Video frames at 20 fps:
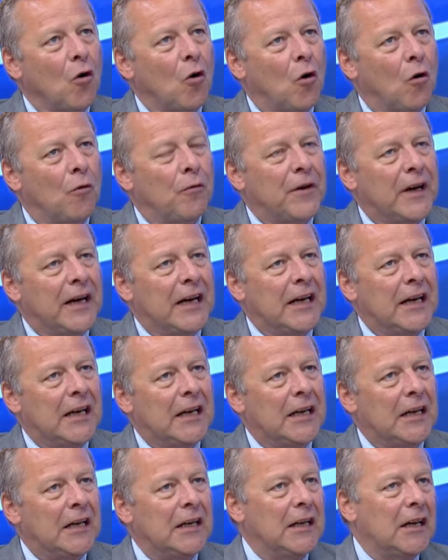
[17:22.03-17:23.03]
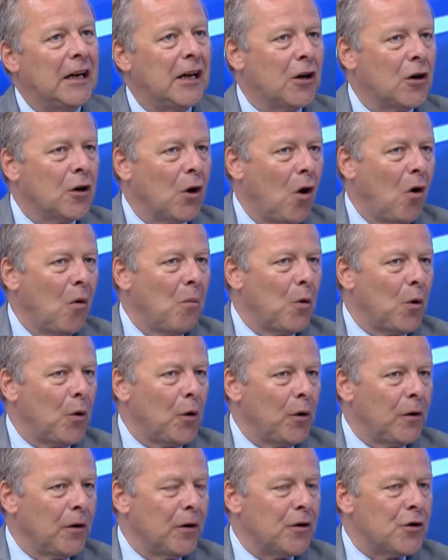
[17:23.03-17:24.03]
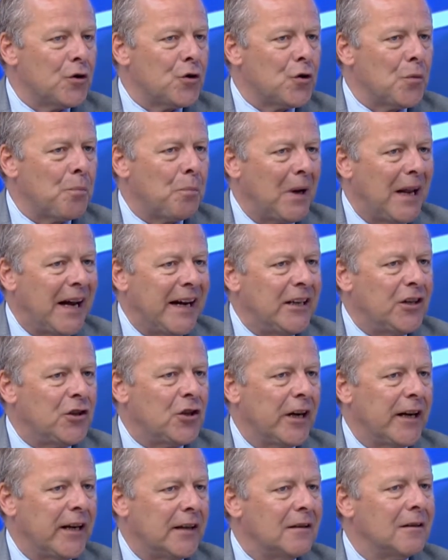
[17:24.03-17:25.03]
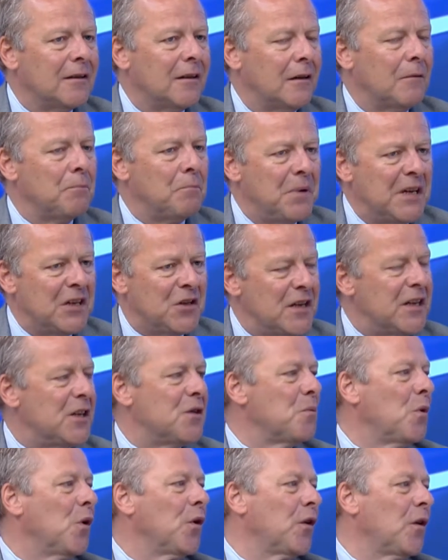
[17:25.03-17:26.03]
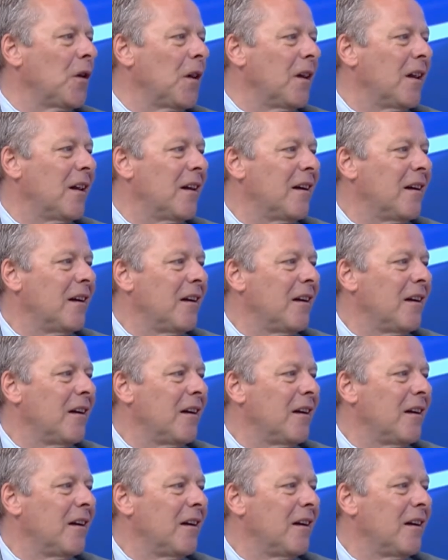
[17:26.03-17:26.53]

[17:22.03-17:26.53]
of a global supply chain business model.